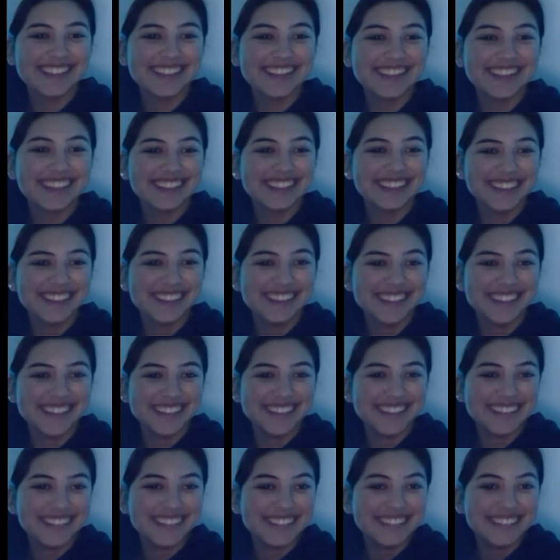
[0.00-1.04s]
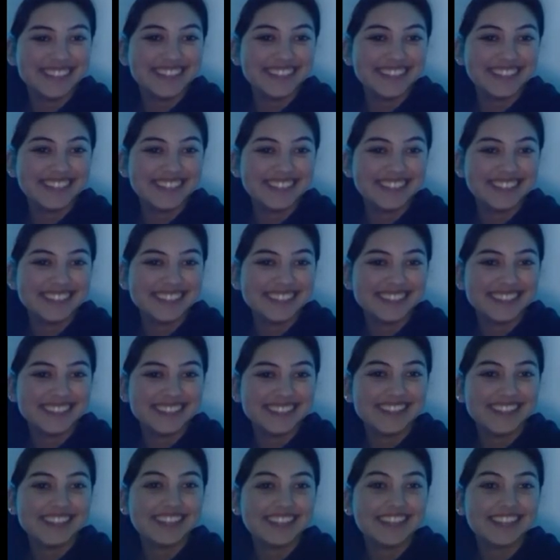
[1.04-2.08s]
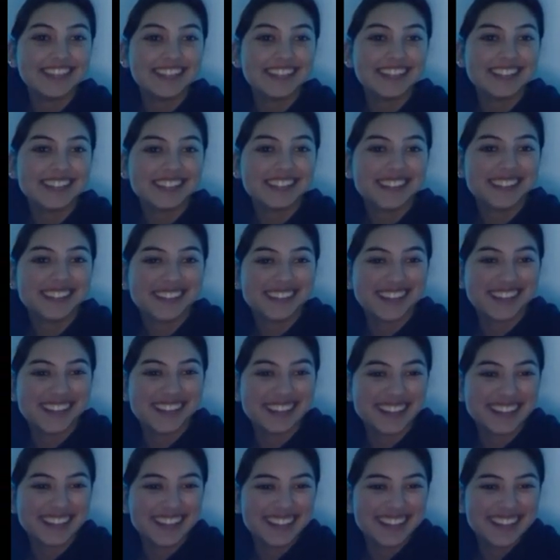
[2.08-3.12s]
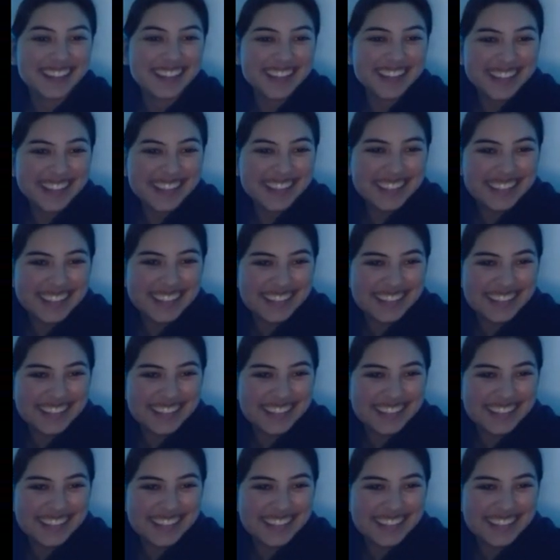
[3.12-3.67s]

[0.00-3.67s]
(silent)